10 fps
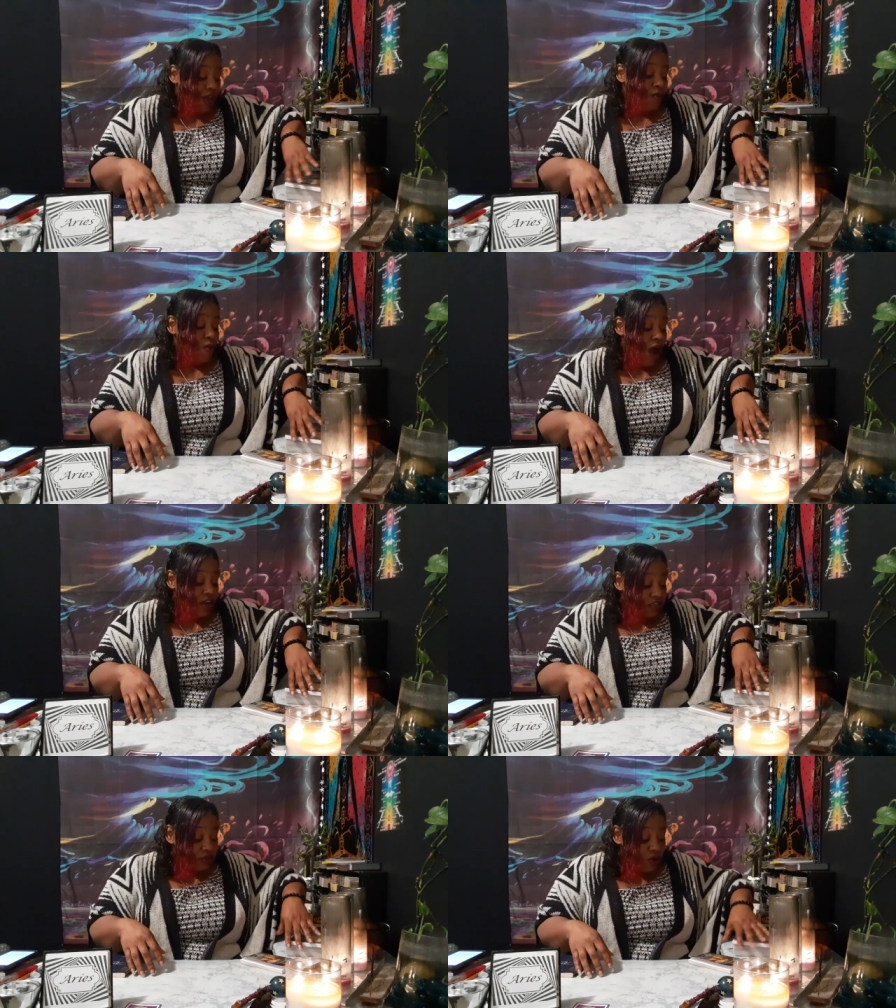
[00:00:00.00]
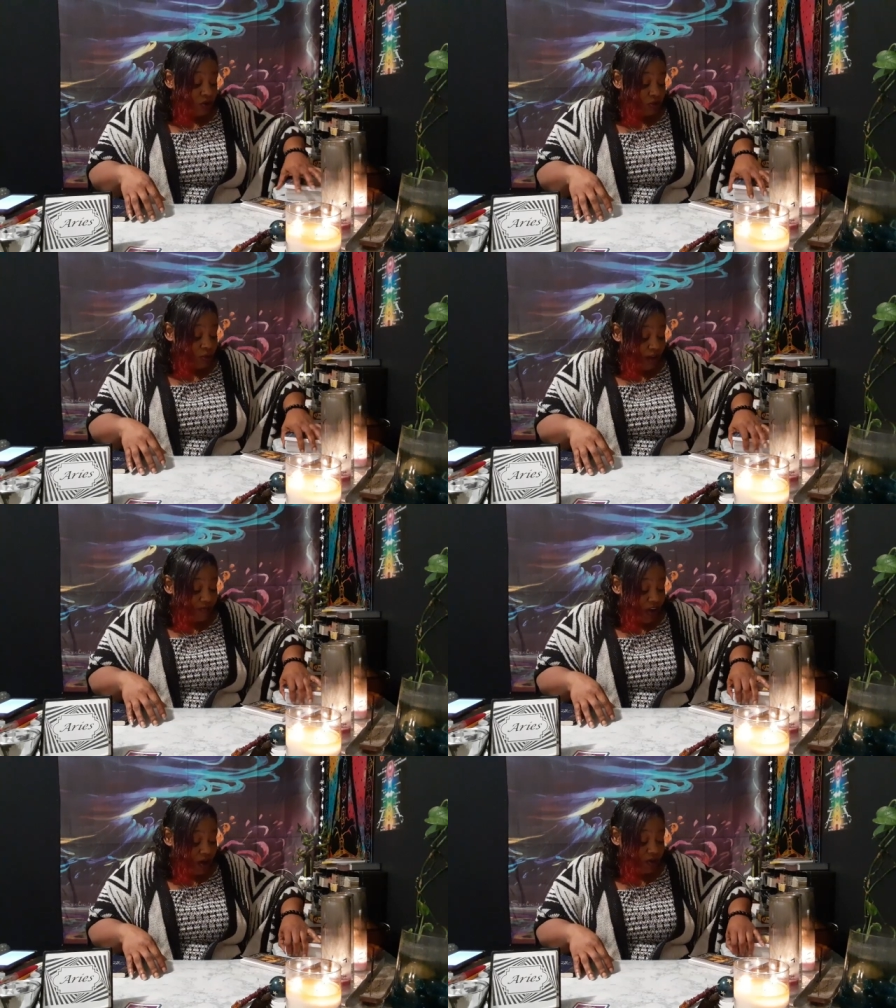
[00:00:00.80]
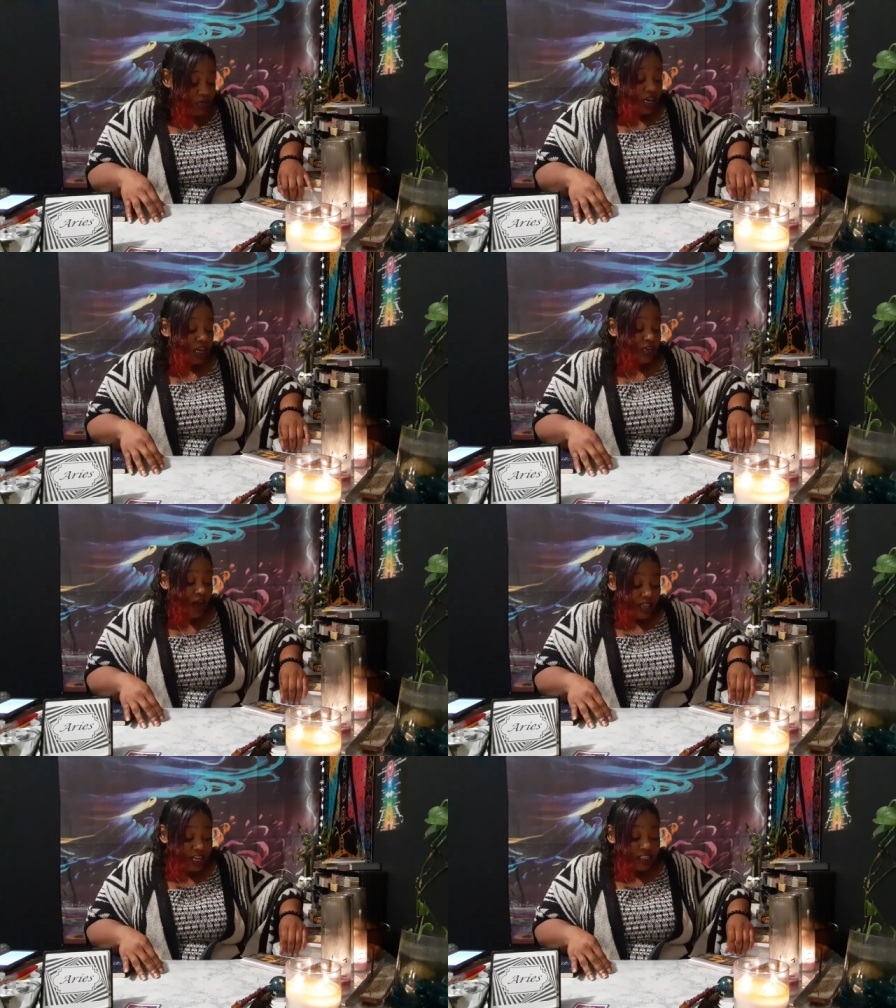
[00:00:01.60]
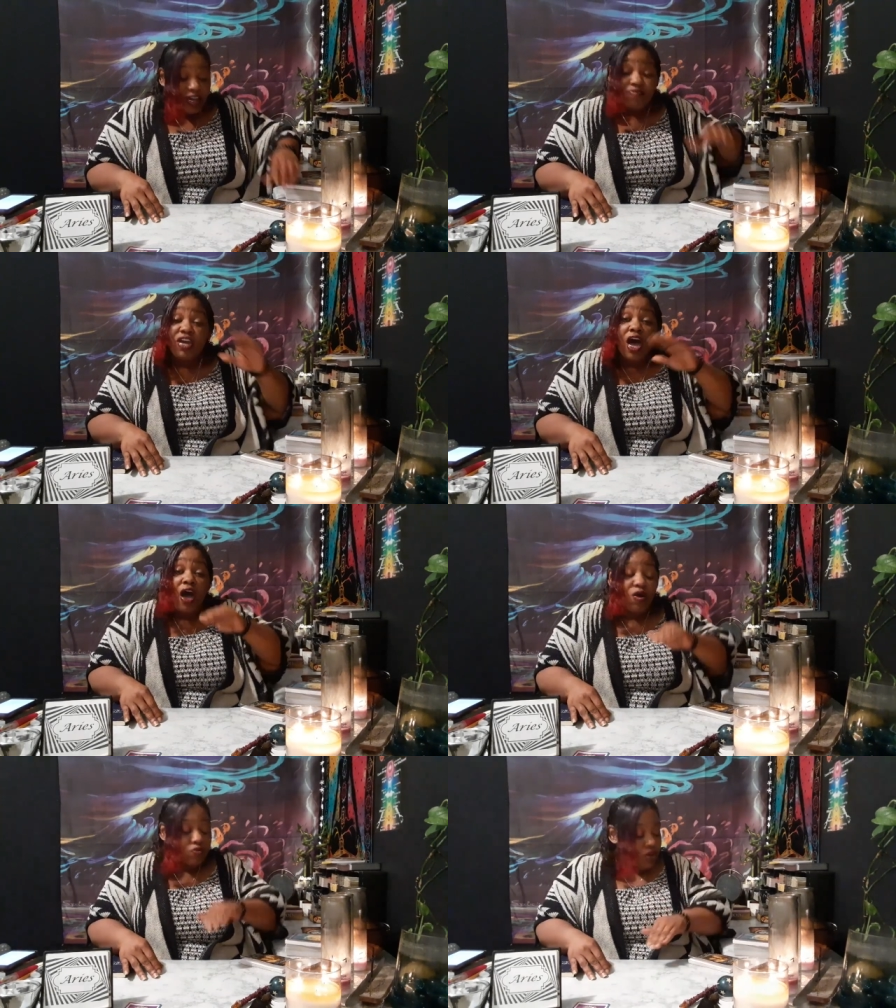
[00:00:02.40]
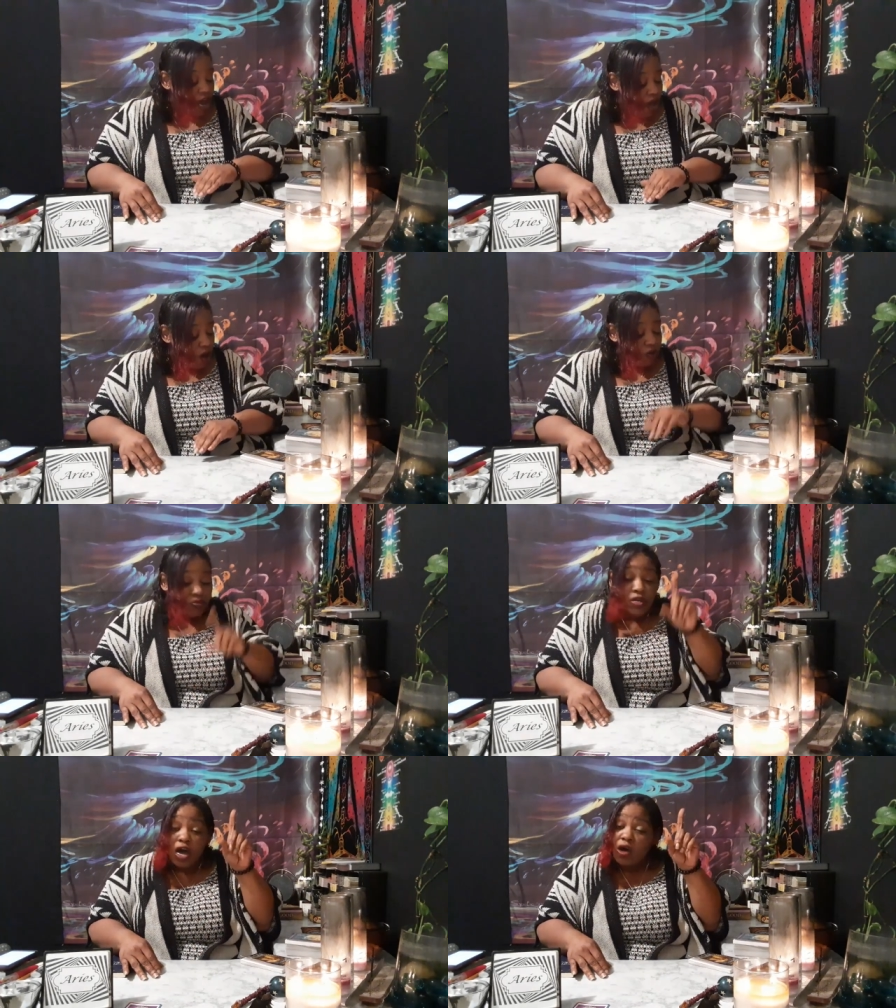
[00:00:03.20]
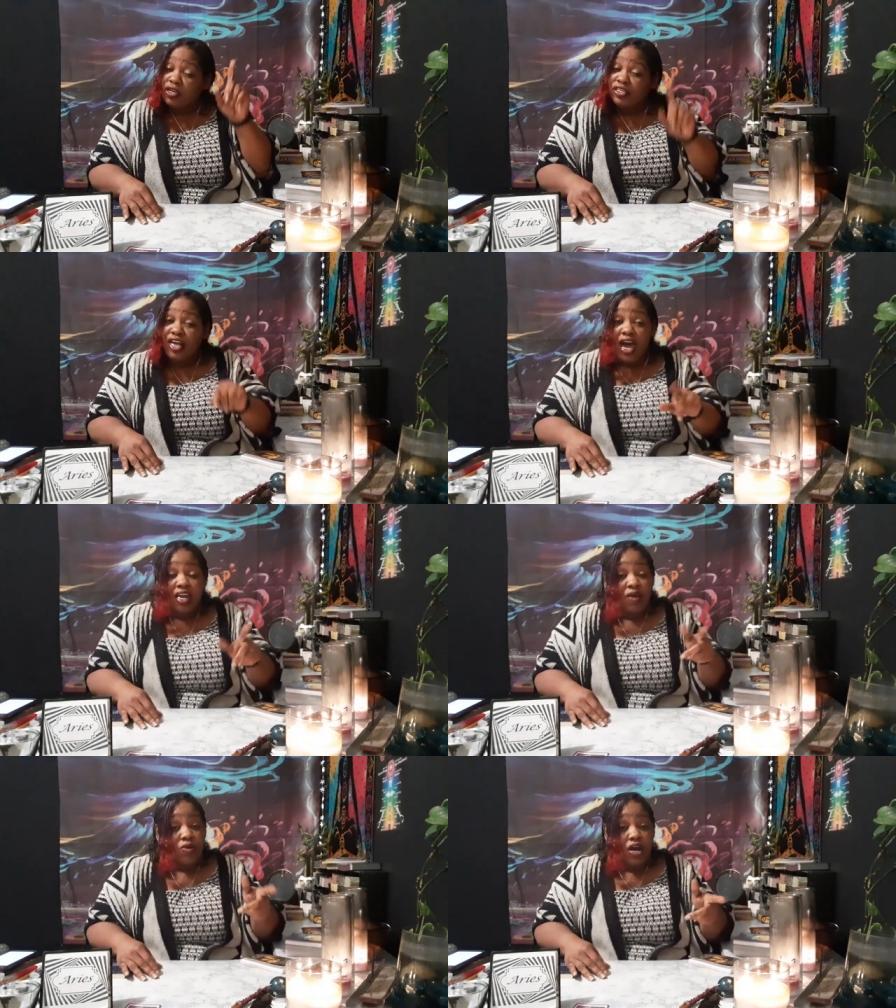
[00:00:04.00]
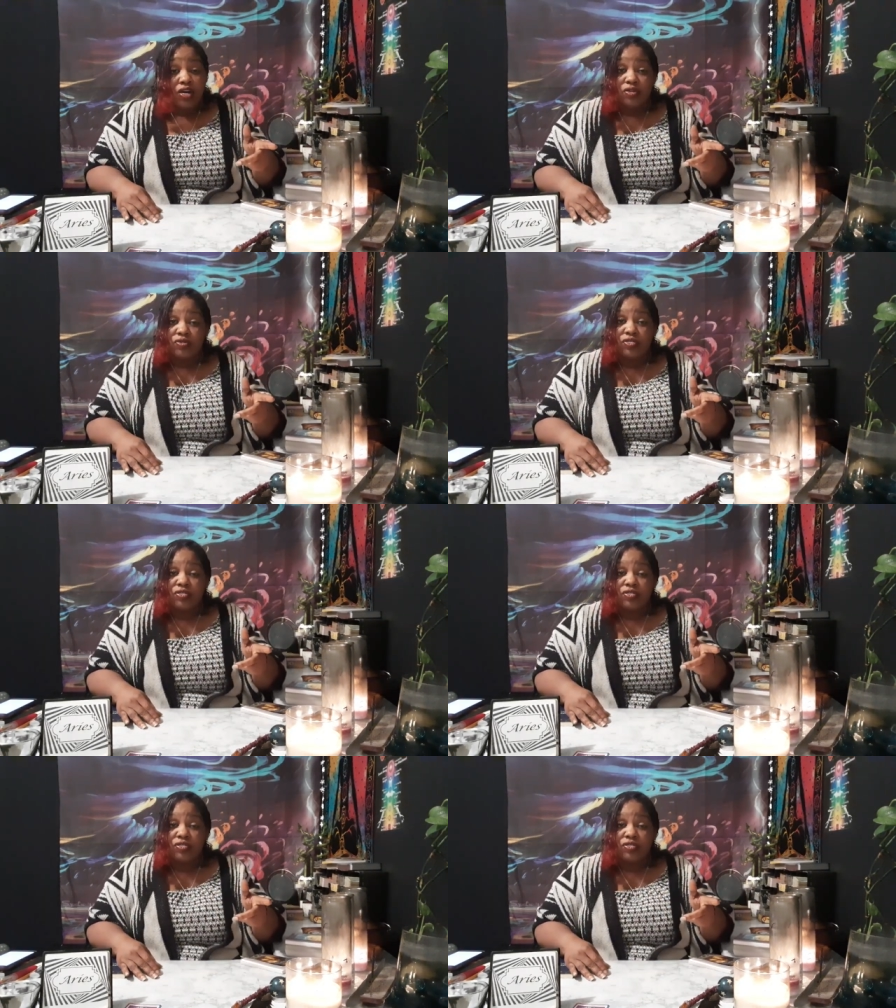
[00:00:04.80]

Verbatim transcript: and why did you go through my phone and all that stuff? No, no, no. That's not how that works.